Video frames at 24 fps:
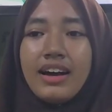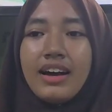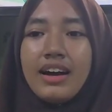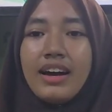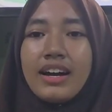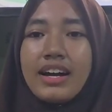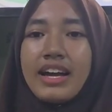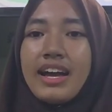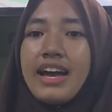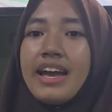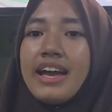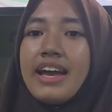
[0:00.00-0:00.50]

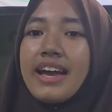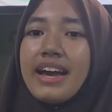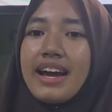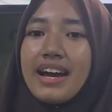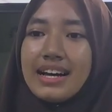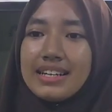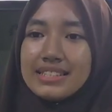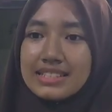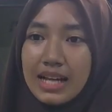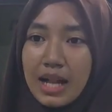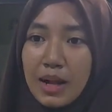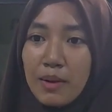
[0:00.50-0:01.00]
Okay,
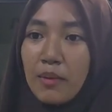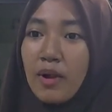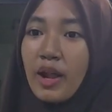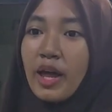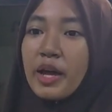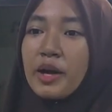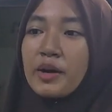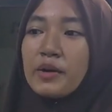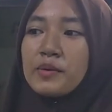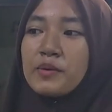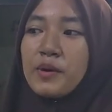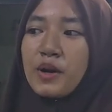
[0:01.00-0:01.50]

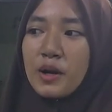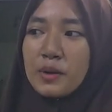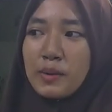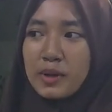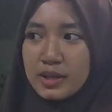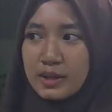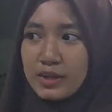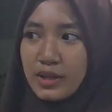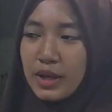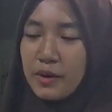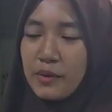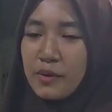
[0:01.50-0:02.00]
Assalamualaikum
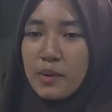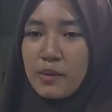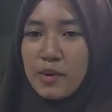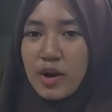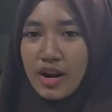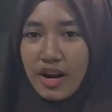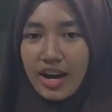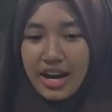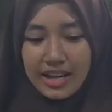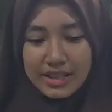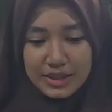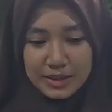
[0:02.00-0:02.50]
warahmatullahi
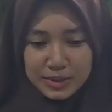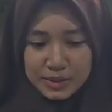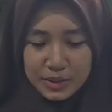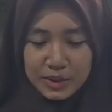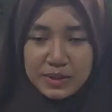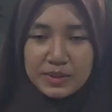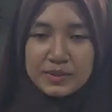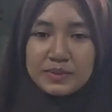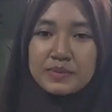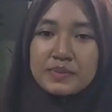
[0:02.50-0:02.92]
wabarakatuh.